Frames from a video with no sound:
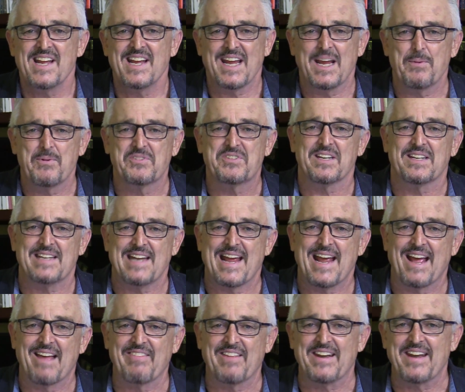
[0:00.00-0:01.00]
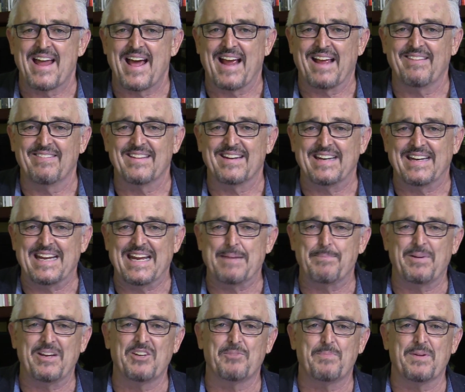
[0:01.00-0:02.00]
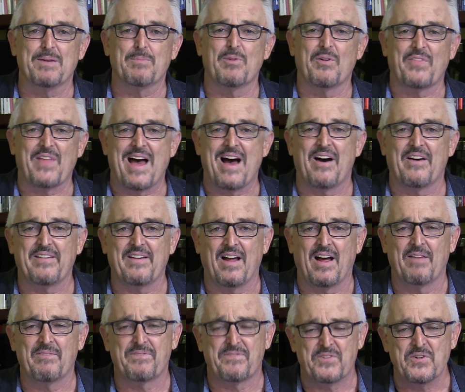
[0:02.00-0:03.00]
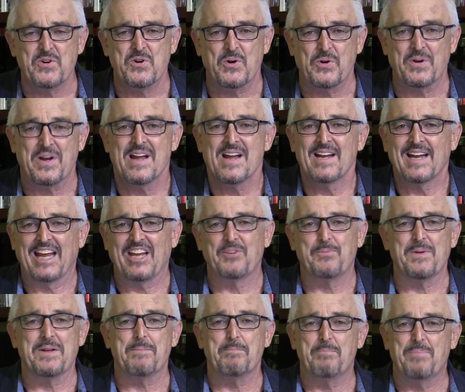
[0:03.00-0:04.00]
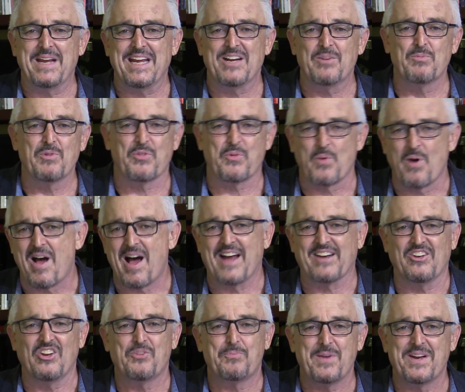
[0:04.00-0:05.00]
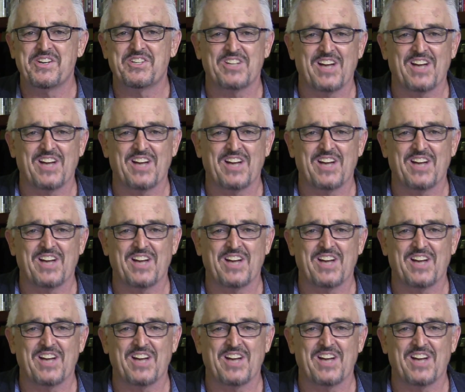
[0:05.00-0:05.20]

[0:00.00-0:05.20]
He was the day and the night and the deep. He's been been without food. He's been beaten with rods. He's been